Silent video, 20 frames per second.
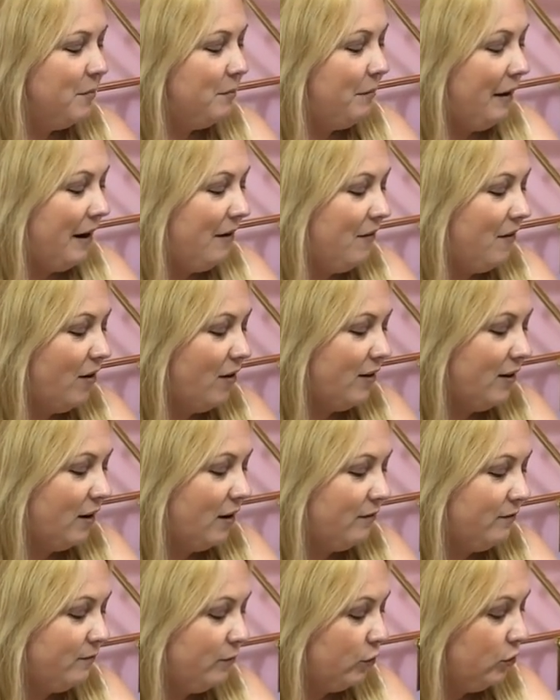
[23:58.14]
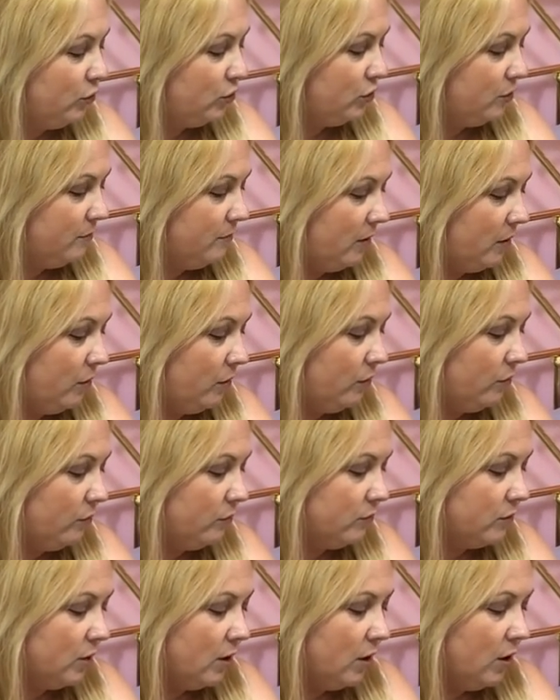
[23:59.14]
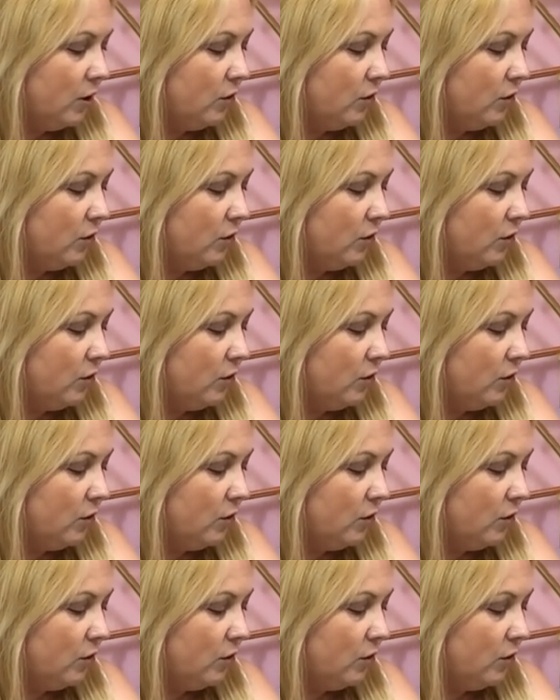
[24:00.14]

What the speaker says: power on and off function mode.